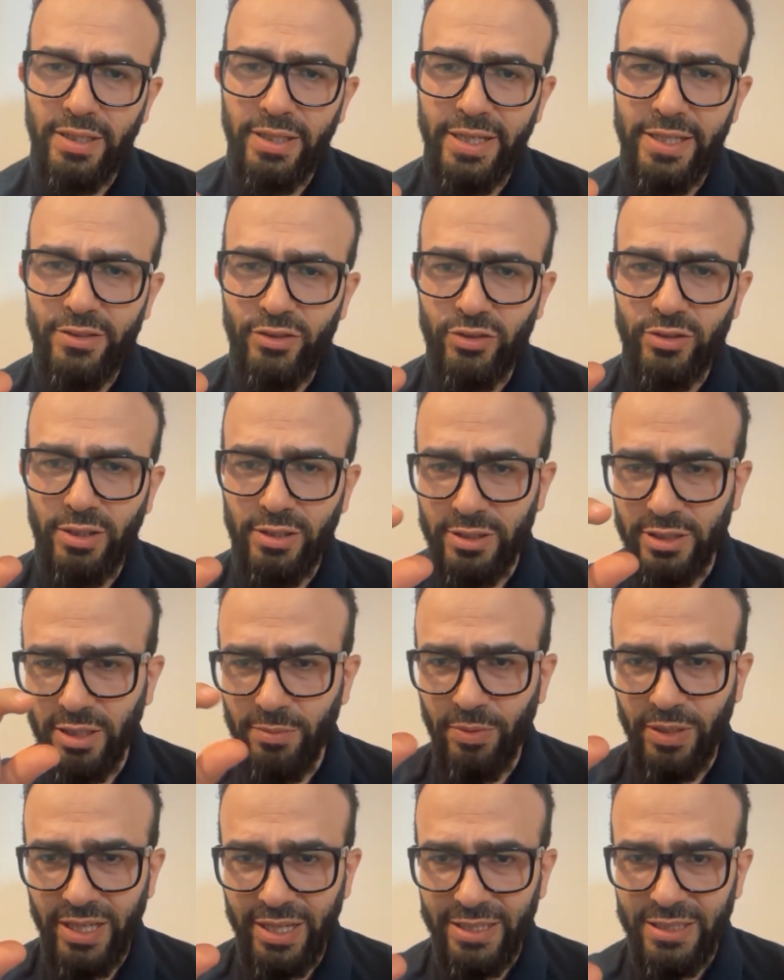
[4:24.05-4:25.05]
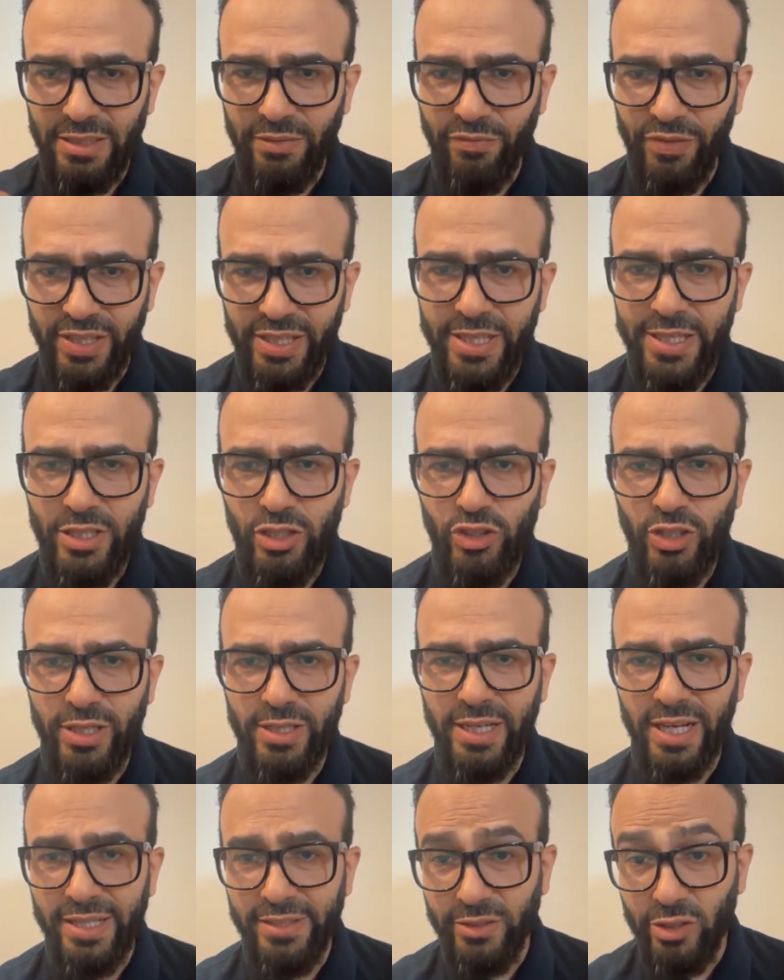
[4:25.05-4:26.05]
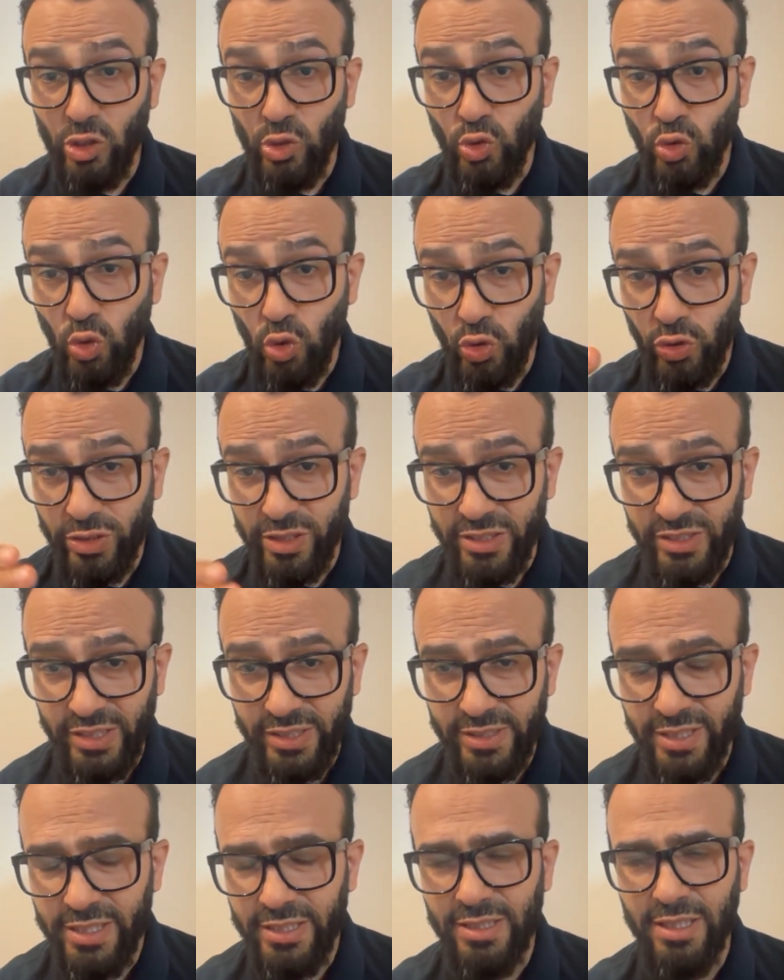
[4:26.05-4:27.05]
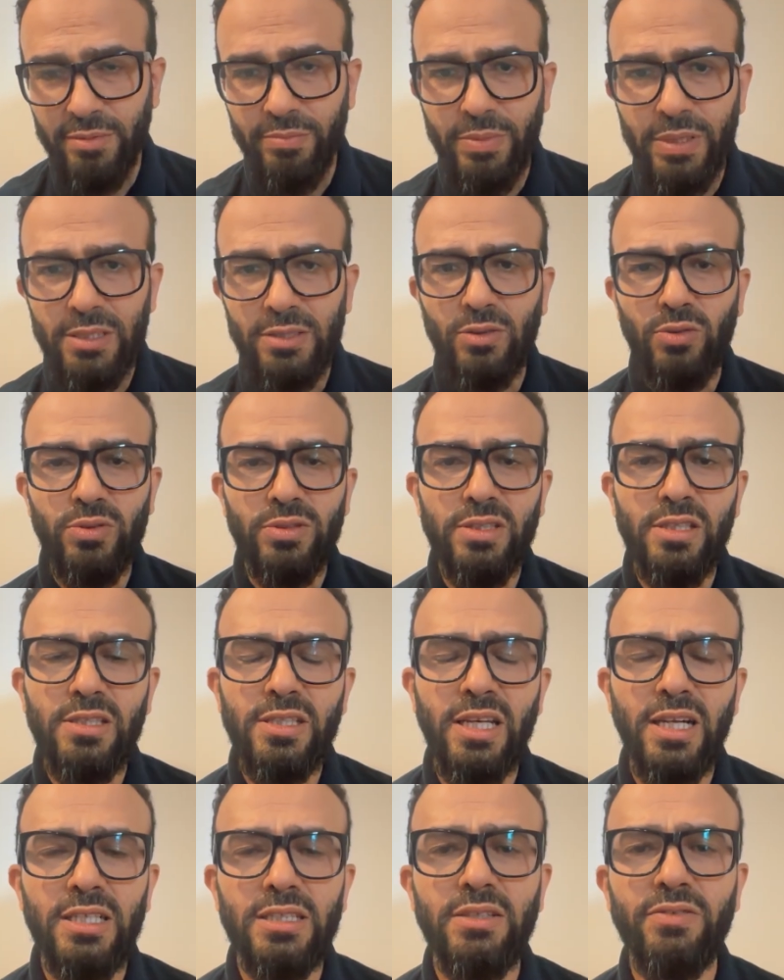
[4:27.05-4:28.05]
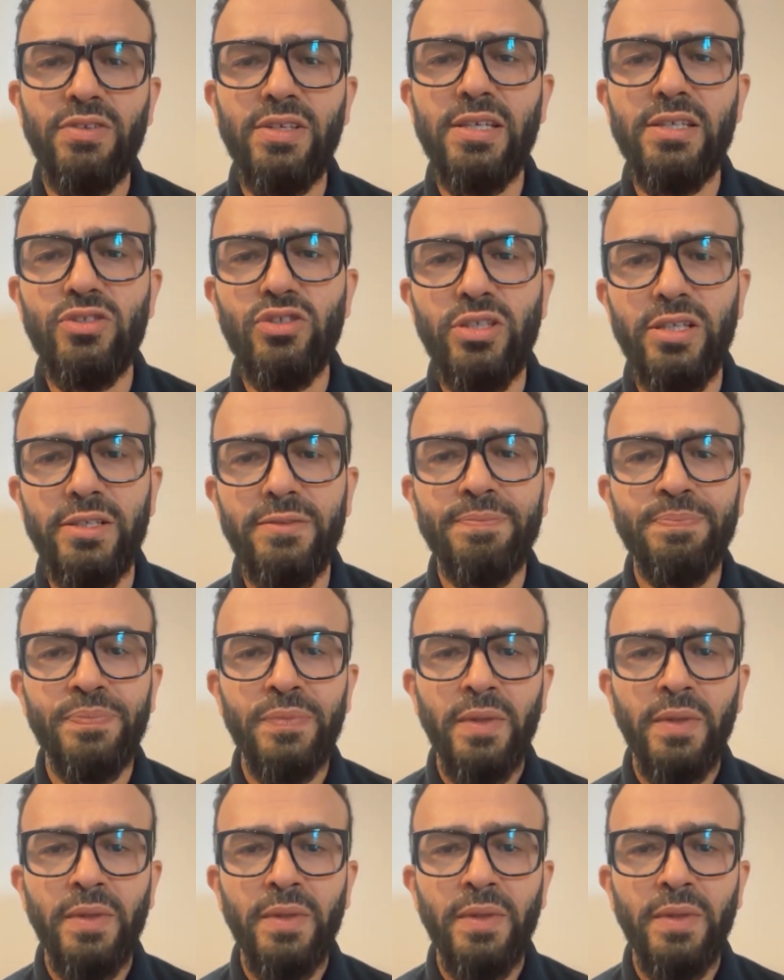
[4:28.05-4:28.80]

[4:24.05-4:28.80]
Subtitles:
enter some classification and sort the data based on this classification.